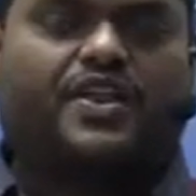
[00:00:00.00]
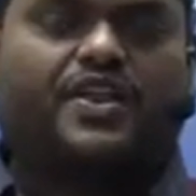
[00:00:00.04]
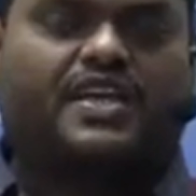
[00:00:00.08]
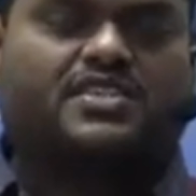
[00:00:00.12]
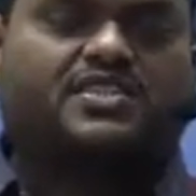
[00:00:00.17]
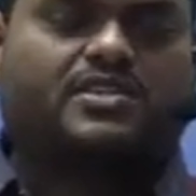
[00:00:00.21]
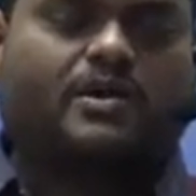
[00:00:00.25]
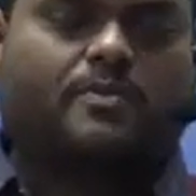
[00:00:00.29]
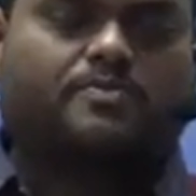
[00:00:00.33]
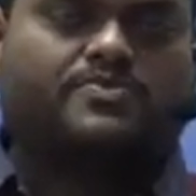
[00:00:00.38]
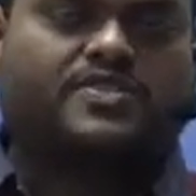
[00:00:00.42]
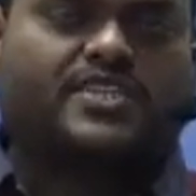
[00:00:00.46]

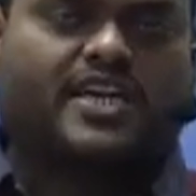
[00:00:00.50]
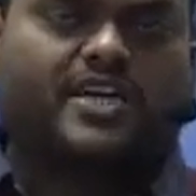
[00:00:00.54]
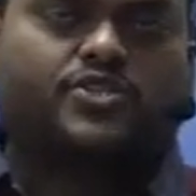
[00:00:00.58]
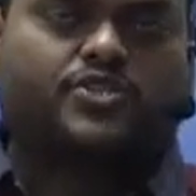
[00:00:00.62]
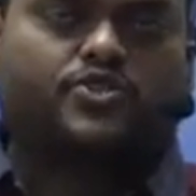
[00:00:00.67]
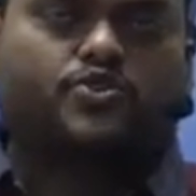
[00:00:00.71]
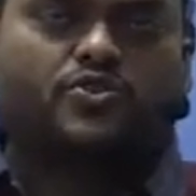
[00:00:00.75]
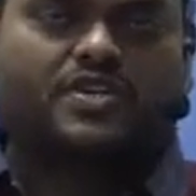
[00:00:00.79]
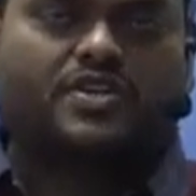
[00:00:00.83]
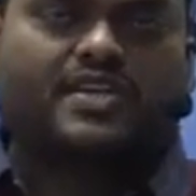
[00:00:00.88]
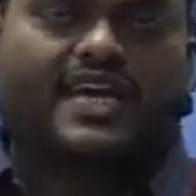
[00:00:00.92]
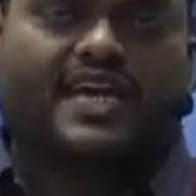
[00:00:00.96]
subject
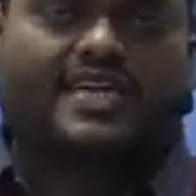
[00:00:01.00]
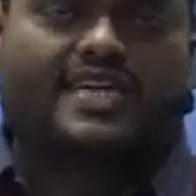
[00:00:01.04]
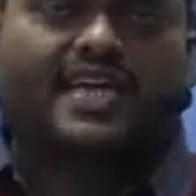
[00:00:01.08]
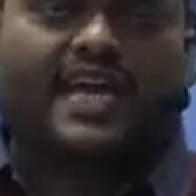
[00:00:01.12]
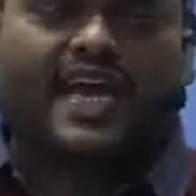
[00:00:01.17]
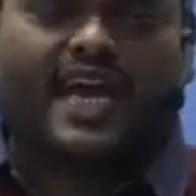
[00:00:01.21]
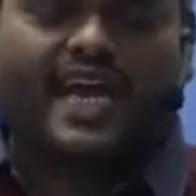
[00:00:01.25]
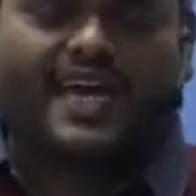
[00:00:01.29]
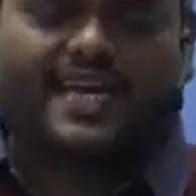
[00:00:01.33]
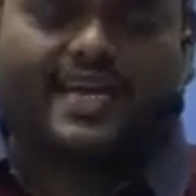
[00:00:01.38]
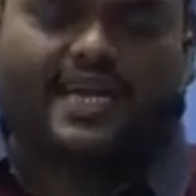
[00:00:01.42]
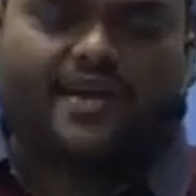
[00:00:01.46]
should get
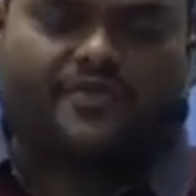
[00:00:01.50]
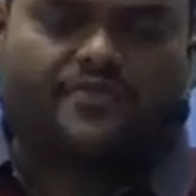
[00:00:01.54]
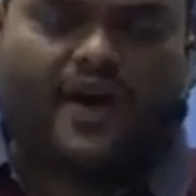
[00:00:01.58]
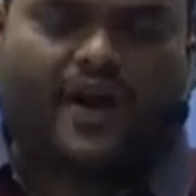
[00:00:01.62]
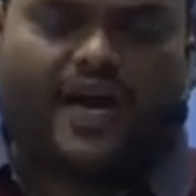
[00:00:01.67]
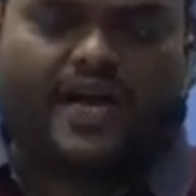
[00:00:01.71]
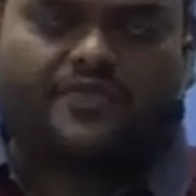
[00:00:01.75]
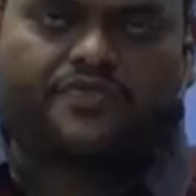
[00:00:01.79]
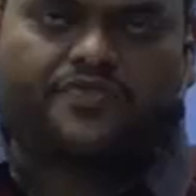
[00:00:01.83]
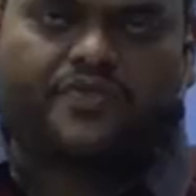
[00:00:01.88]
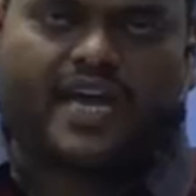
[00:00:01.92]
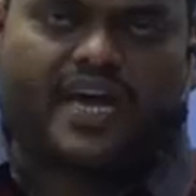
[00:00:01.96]

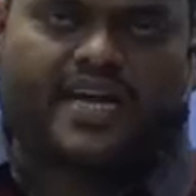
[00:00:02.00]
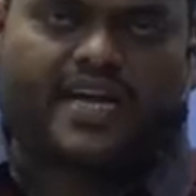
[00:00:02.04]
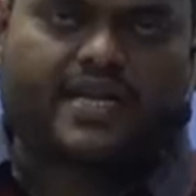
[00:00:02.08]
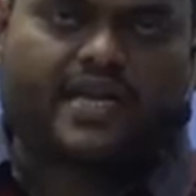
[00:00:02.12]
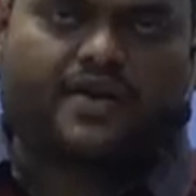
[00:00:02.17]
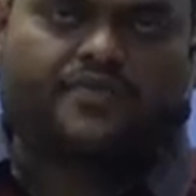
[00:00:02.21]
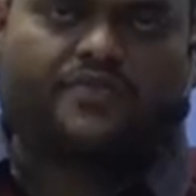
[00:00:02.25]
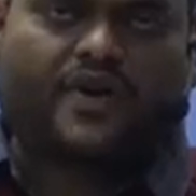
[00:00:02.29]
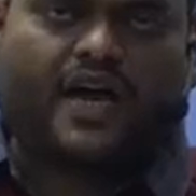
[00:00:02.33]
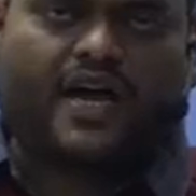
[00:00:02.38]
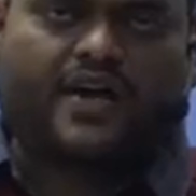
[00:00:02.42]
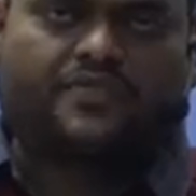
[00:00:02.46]
85,
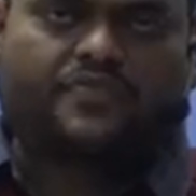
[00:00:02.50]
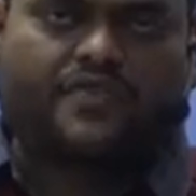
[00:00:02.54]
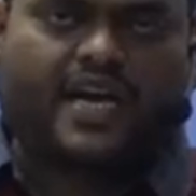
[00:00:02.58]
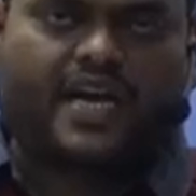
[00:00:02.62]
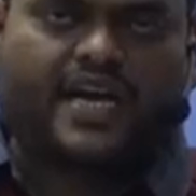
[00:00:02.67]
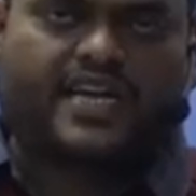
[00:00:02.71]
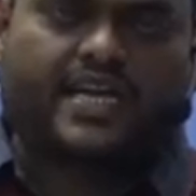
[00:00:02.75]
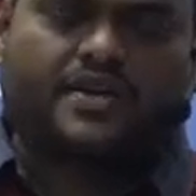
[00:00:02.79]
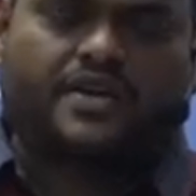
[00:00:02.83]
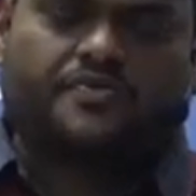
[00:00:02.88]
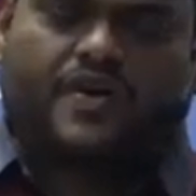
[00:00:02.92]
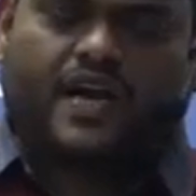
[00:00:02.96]
85,
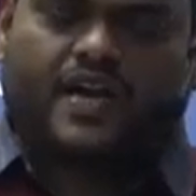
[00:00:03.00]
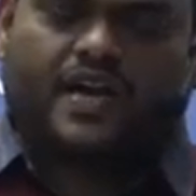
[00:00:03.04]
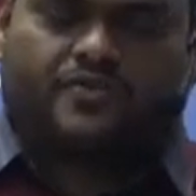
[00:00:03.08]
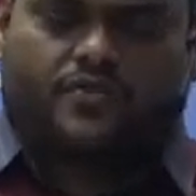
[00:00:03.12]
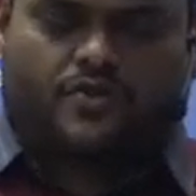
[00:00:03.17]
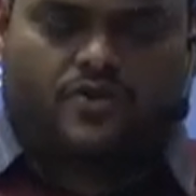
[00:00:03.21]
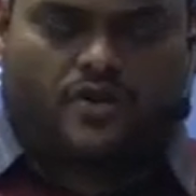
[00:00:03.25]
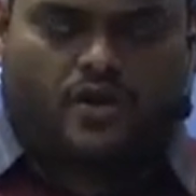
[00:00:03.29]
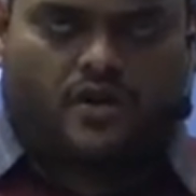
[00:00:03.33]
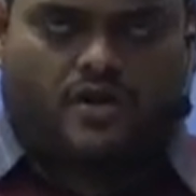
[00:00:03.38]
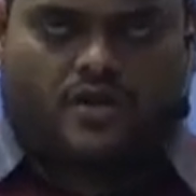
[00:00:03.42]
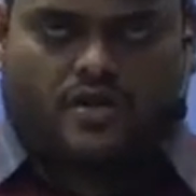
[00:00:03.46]
85 or
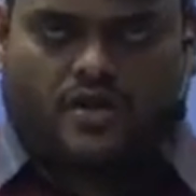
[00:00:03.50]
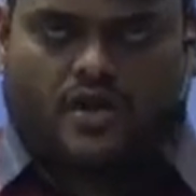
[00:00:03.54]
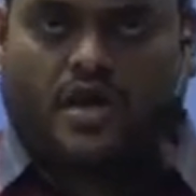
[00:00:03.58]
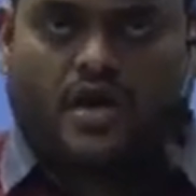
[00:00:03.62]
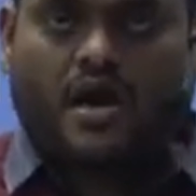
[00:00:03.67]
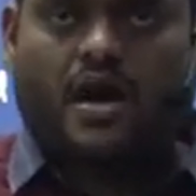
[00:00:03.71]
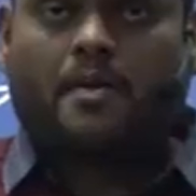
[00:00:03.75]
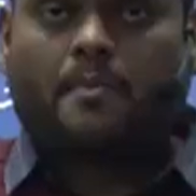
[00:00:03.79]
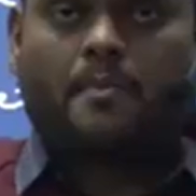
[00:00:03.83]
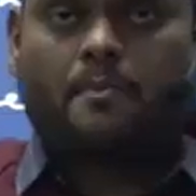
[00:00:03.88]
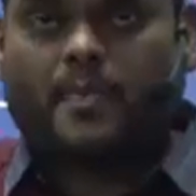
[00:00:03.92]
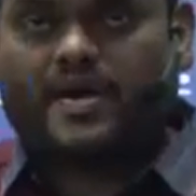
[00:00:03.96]
not.
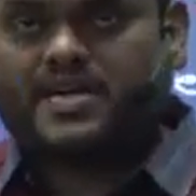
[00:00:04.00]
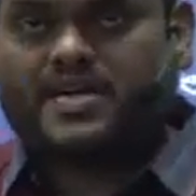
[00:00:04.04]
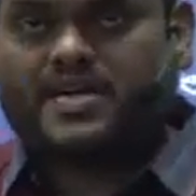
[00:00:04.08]
But